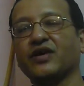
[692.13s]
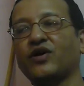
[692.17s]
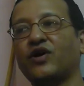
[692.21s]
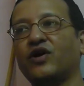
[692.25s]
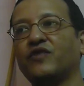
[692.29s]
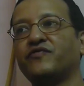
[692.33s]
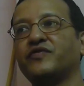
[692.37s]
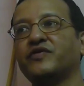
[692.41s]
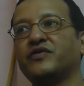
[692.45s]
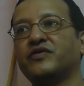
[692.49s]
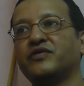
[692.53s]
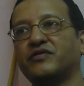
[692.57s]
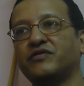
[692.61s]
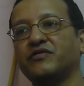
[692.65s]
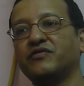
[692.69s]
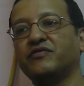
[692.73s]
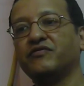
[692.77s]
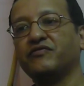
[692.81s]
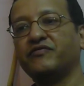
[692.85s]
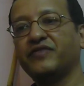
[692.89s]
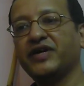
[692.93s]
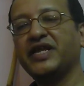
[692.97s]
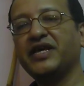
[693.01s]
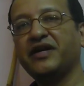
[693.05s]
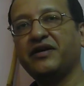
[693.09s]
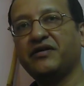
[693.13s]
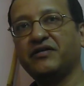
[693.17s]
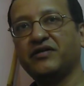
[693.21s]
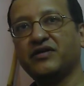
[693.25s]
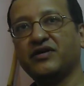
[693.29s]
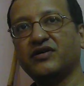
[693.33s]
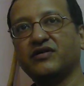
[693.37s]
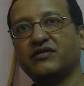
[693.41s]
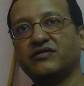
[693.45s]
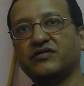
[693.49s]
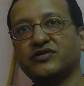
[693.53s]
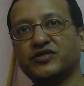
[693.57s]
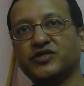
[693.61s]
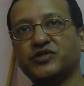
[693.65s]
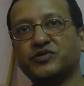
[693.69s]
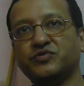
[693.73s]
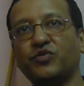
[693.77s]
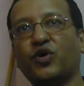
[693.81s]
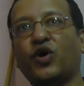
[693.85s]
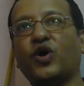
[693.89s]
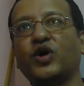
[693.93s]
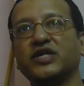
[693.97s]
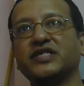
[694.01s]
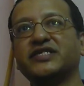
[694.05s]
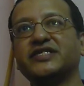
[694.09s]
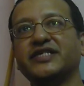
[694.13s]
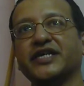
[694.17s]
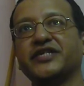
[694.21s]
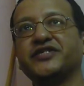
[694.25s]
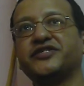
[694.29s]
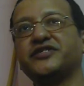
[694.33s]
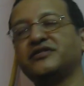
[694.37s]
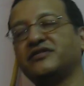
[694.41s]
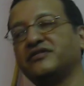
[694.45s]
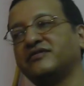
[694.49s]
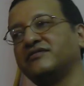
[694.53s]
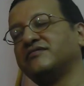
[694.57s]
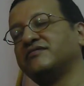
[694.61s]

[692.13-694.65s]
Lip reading: of a very small section.